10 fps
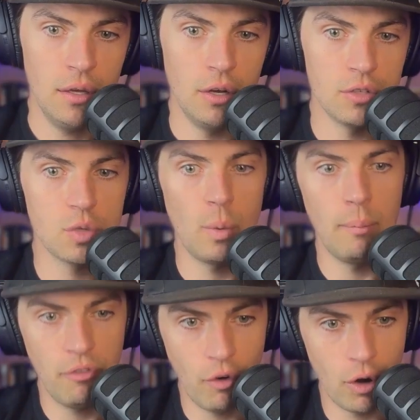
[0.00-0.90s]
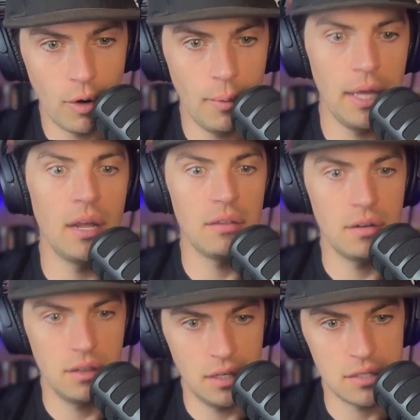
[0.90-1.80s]
swim form and
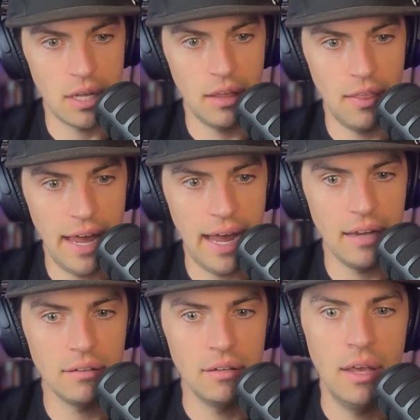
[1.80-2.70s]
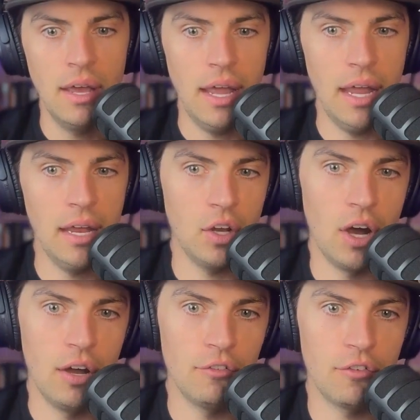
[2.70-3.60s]
other things like that, and
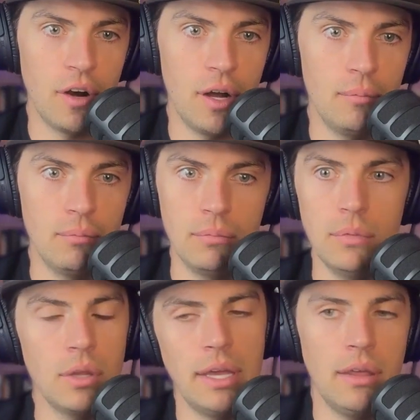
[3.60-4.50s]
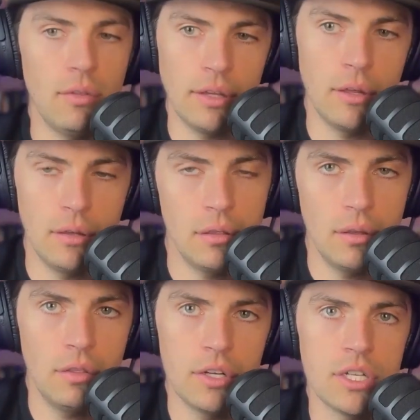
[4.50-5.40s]
gone from
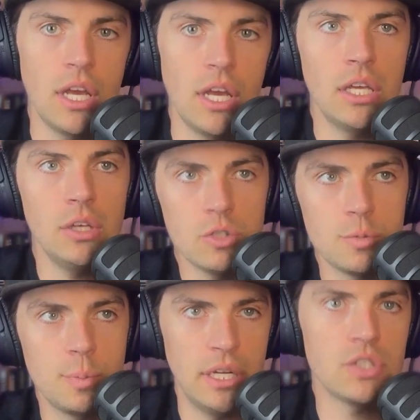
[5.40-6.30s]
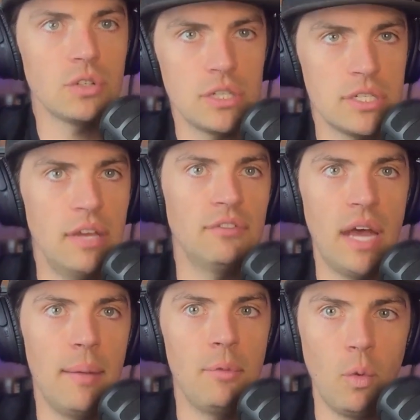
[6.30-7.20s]
there's a huge potential to save
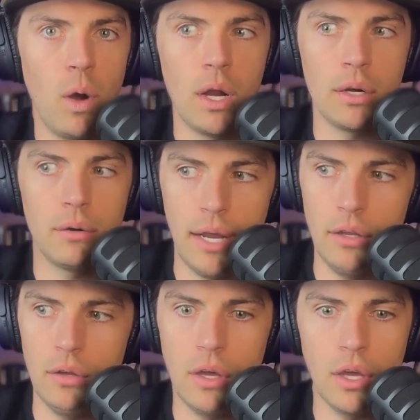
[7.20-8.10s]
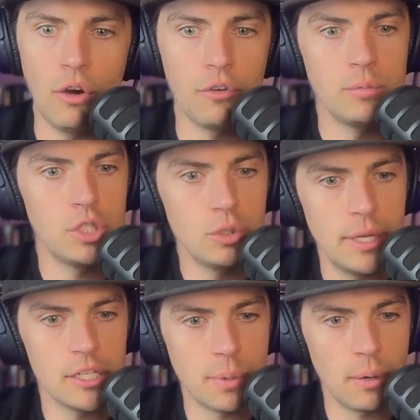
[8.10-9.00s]
time in the water, right? You could go from 2
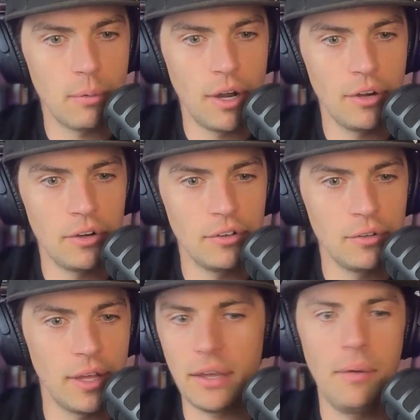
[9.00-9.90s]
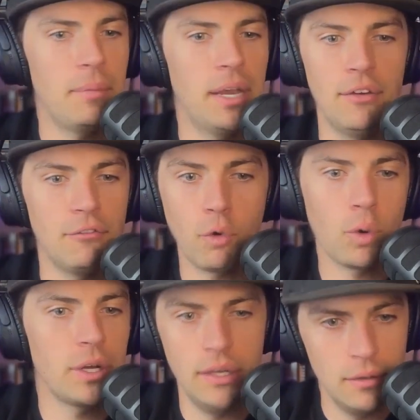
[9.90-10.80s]
minutes per 100 to like a minute
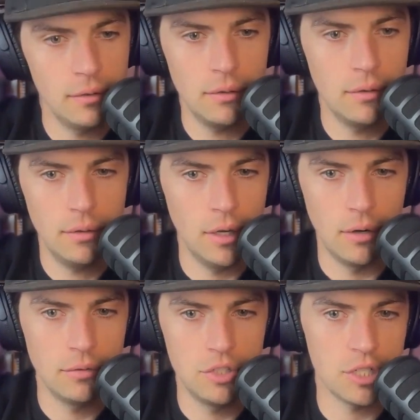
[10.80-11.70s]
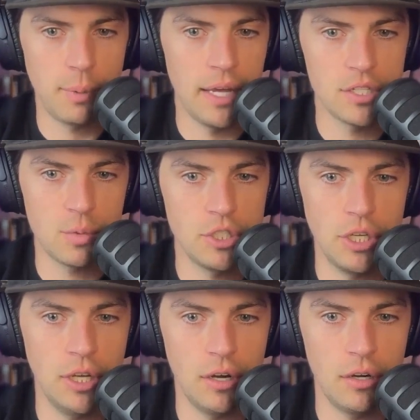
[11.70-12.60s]
40, just by
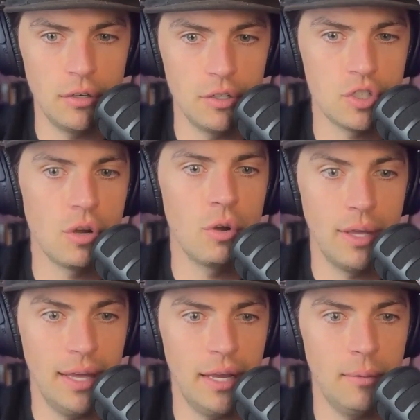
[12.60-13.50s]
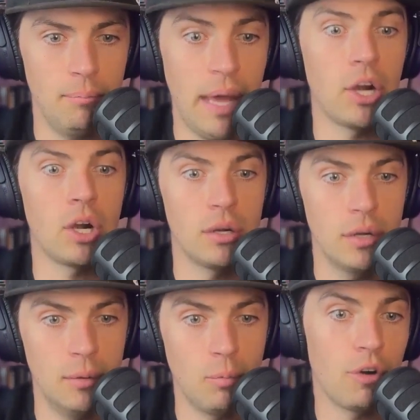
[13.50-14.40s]
switching your stroke and getting better and more